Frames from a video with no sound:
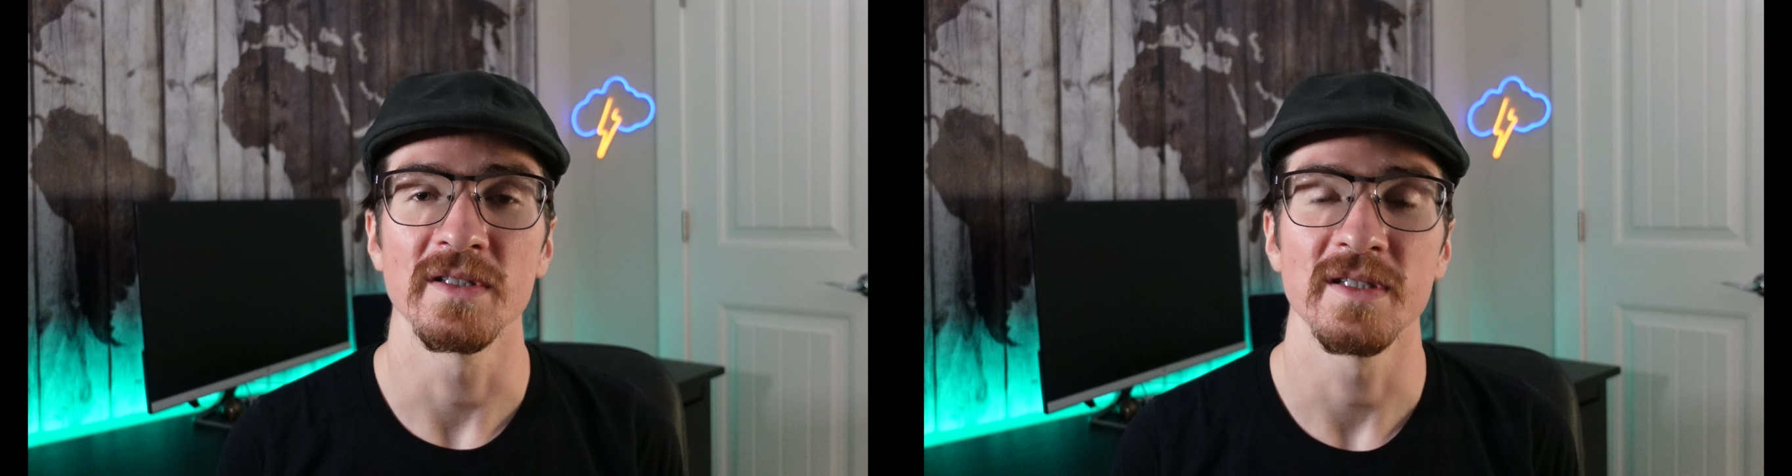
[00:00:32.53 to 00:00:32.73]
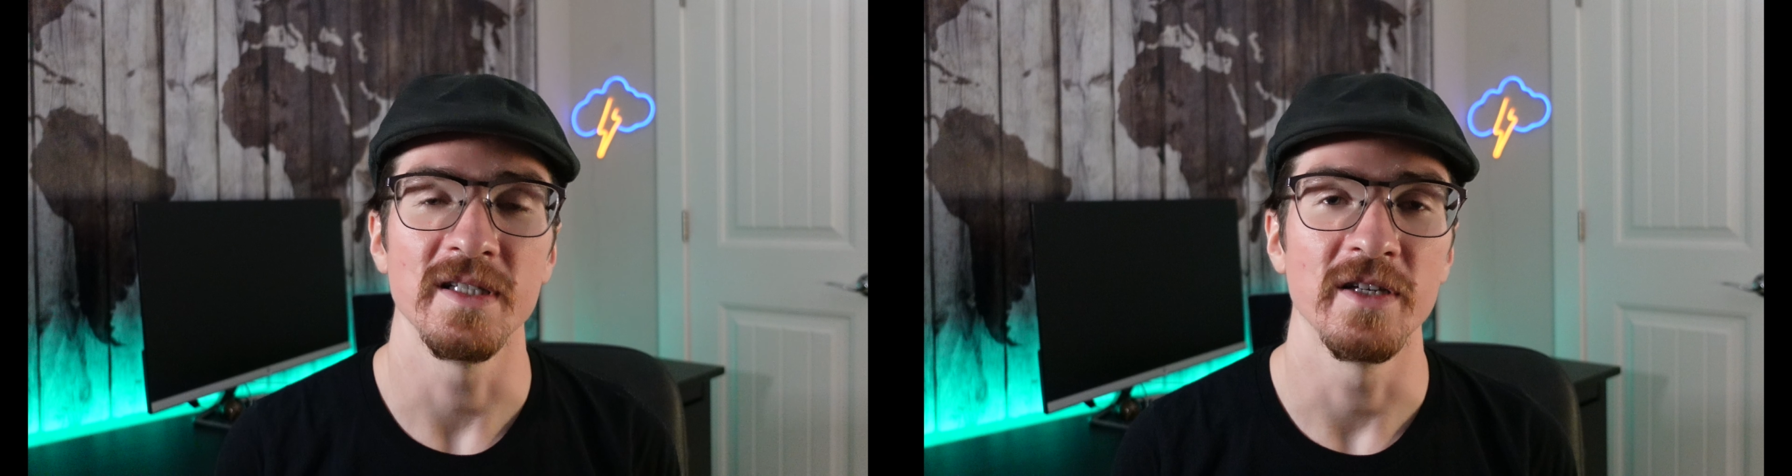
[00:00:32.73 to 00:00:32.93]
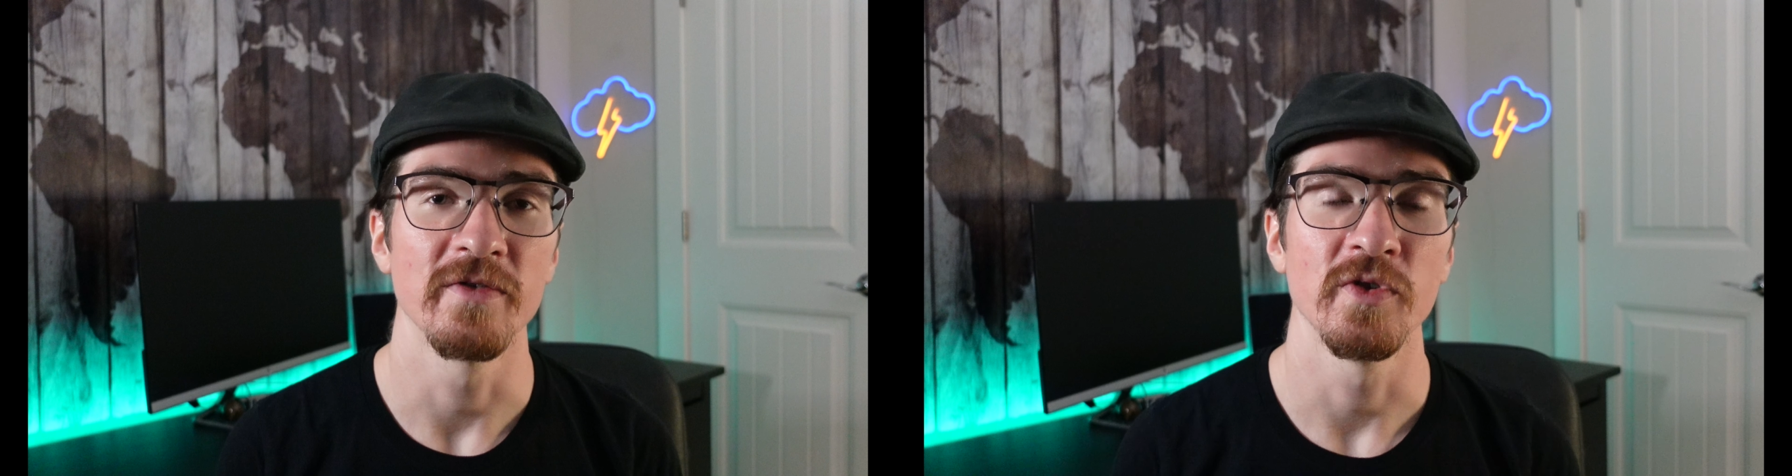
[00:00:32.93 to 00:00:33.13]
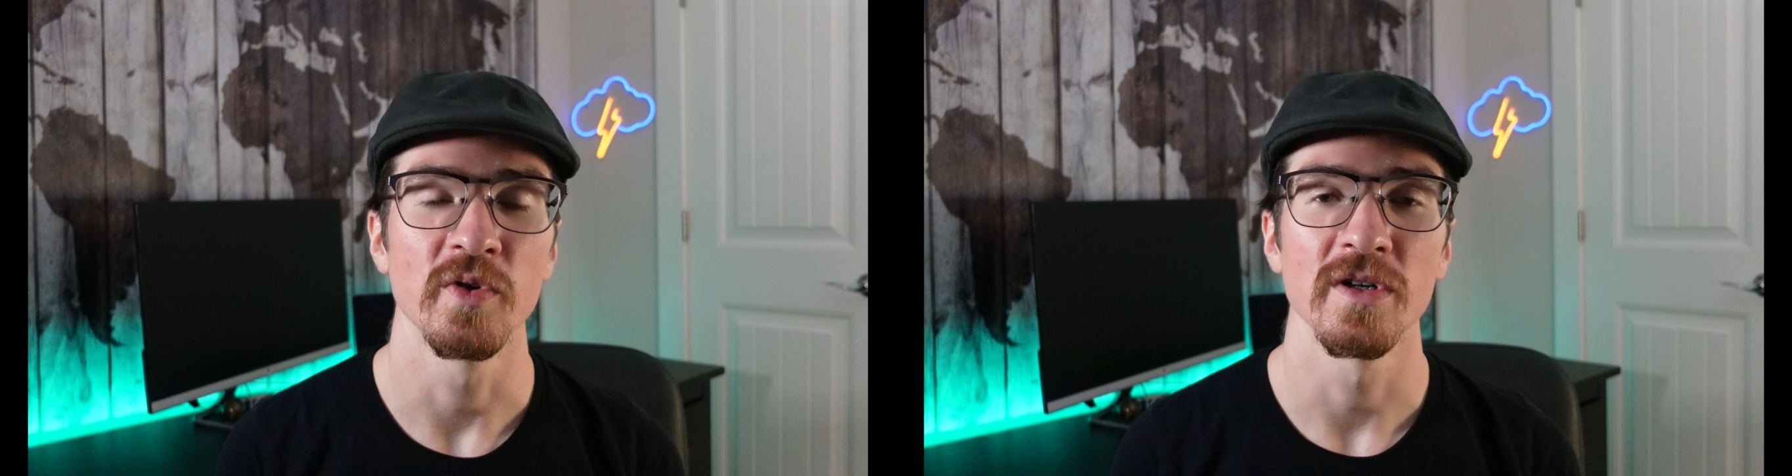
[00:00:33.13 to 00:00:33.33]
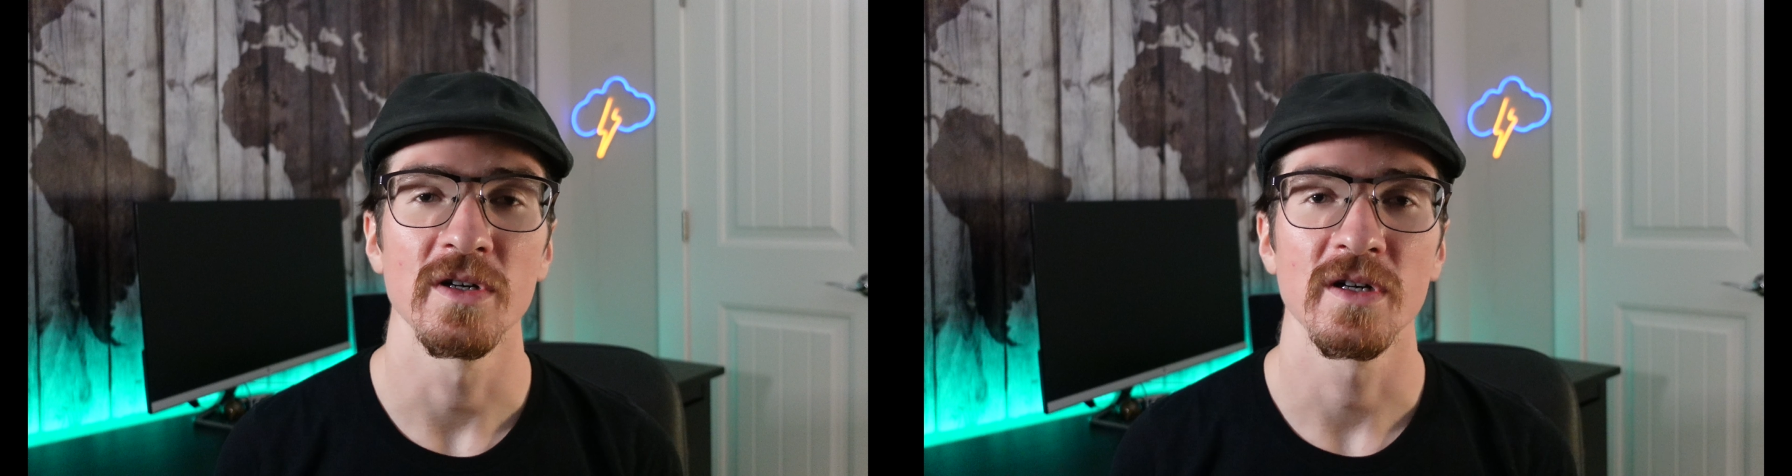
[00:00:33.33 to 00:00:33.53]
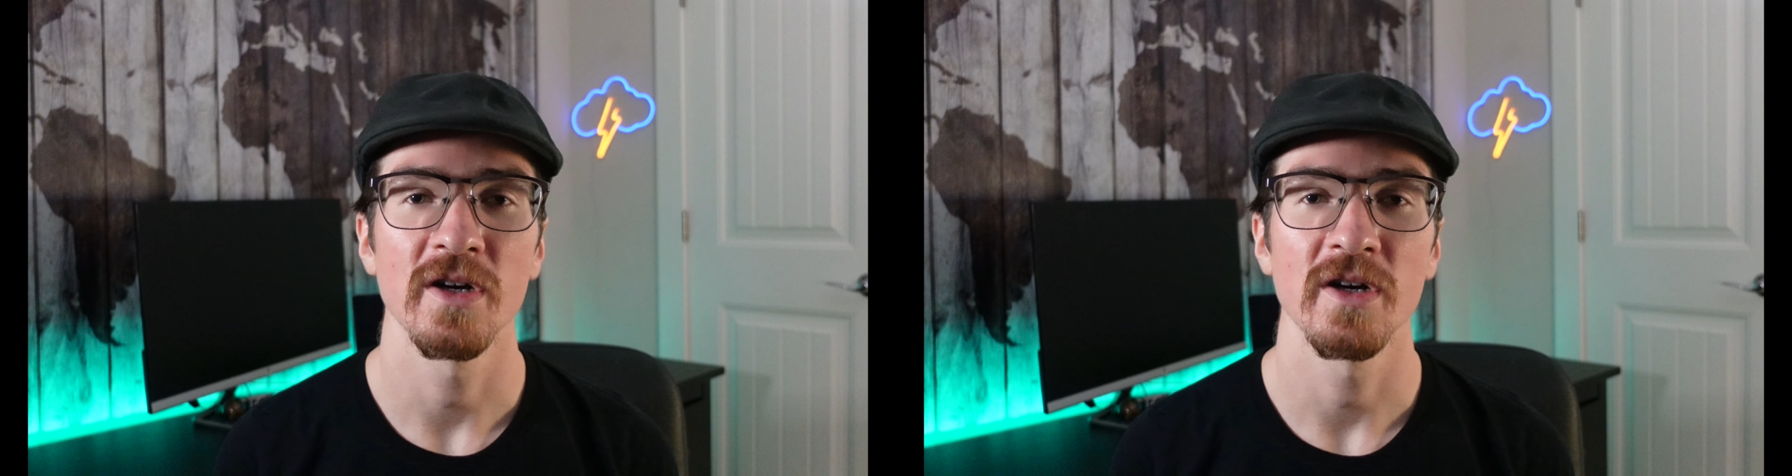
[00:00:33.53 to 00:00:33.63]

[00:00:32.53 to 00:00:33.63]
to see if your